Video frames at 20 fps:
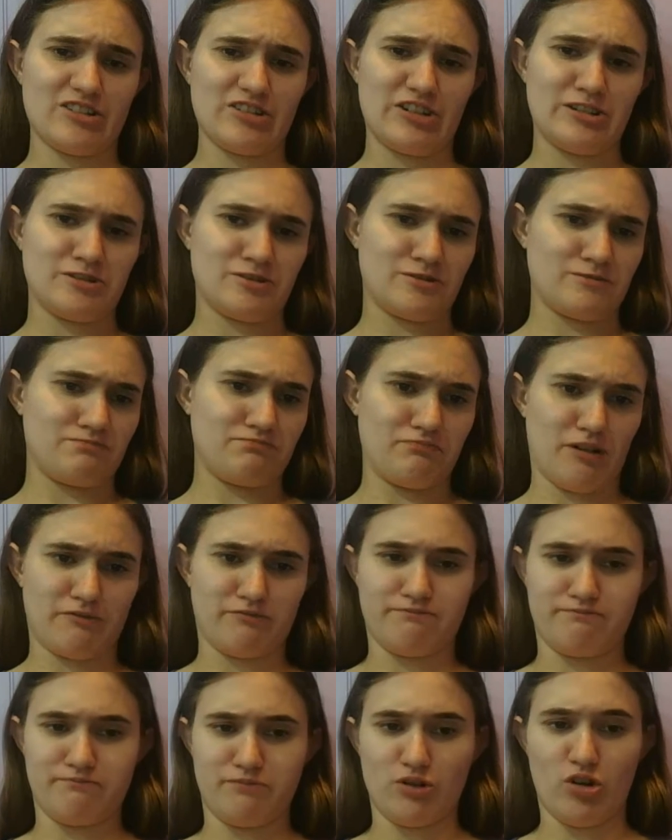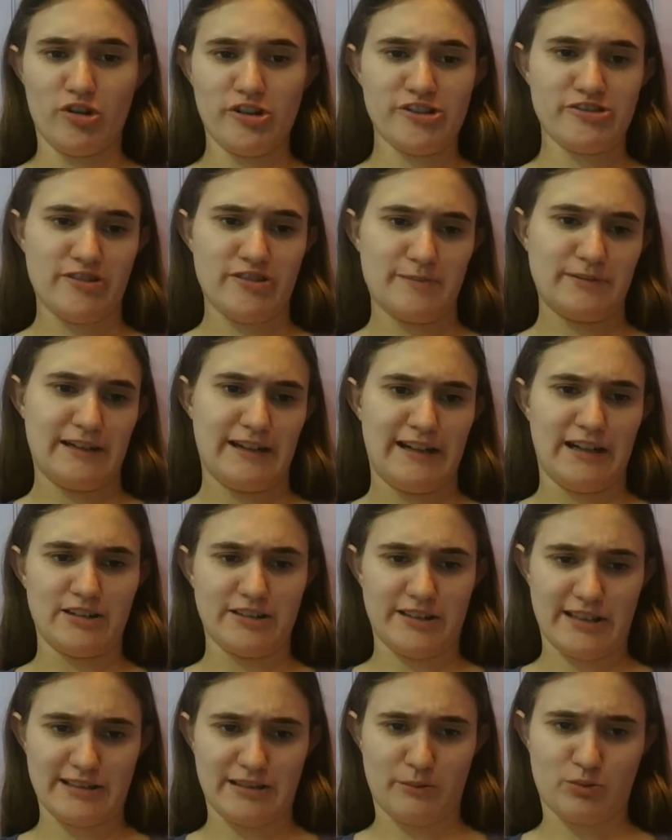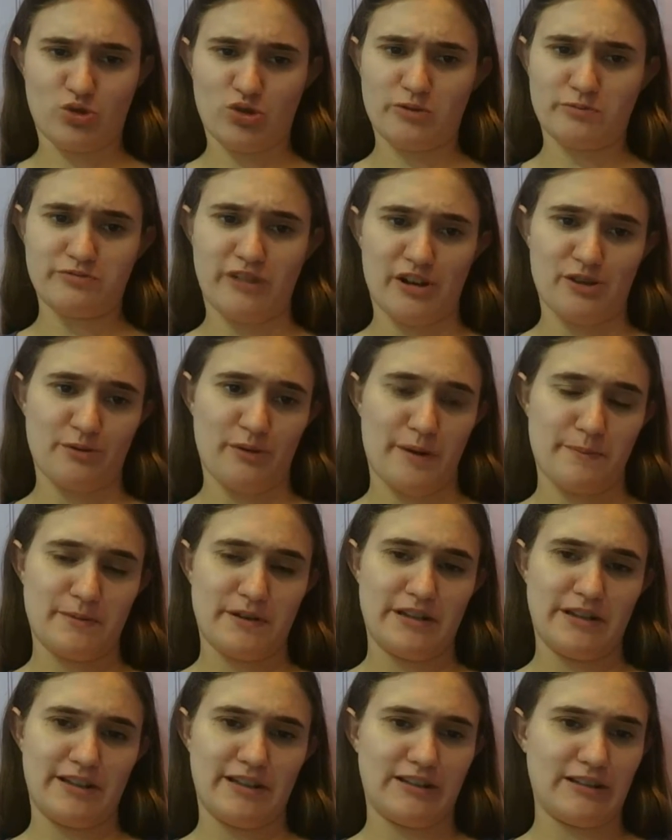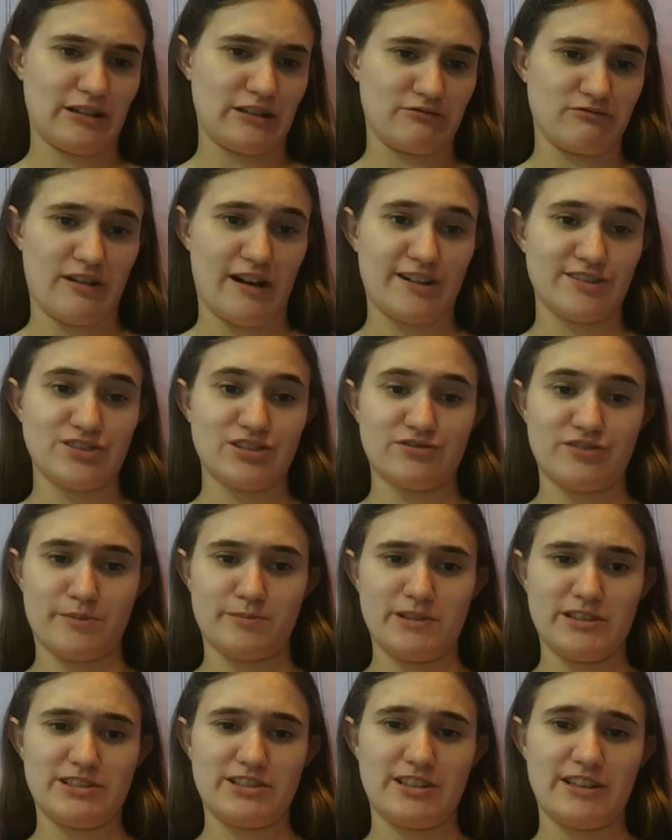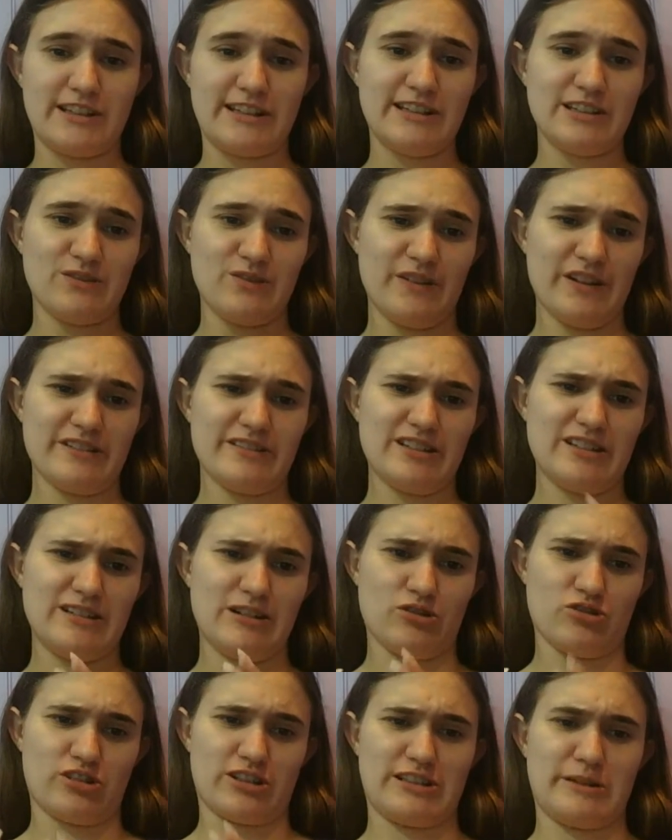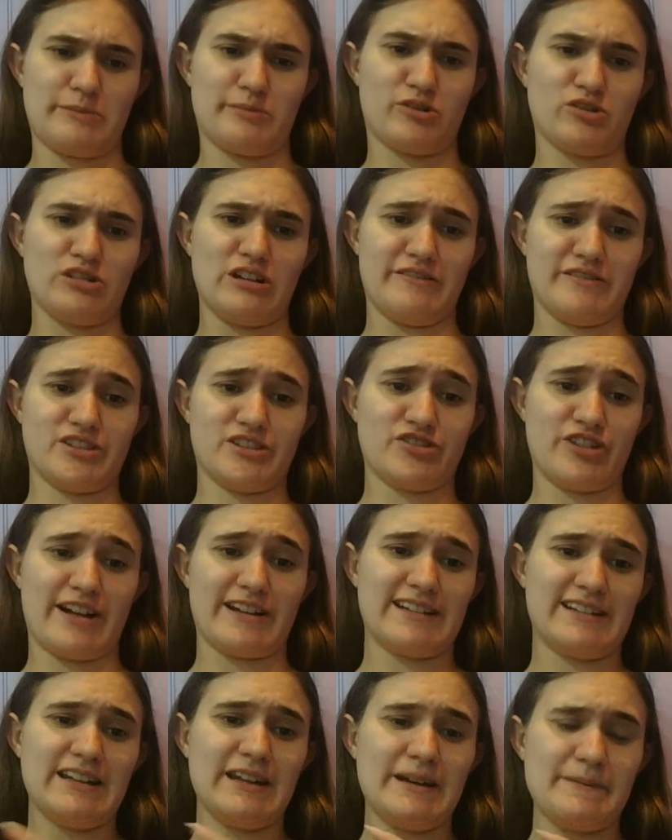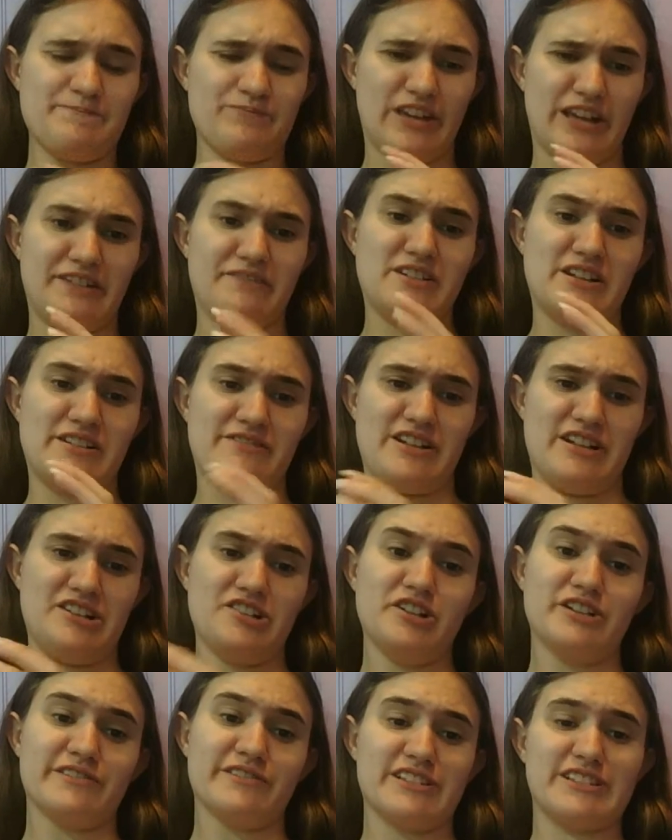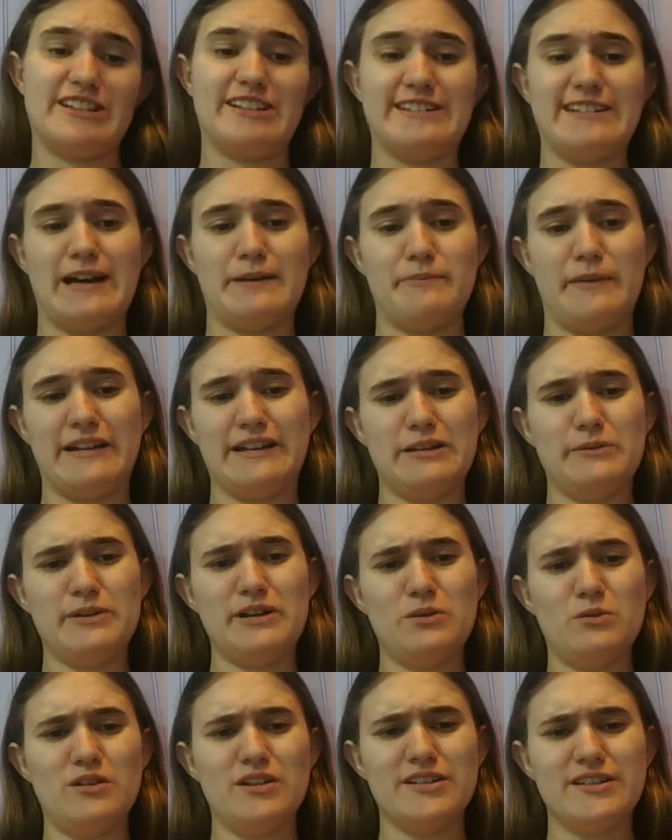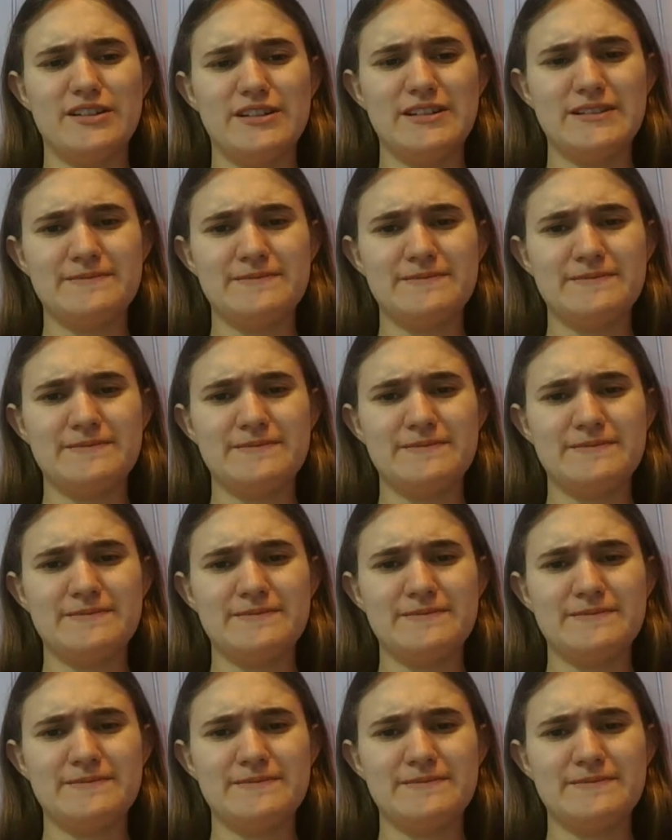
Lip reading: He's a large reptile, he has some sort of breath weapon, he rises from the sea. He's very archetypical of a dragon, even if in universe he's not meant to be one.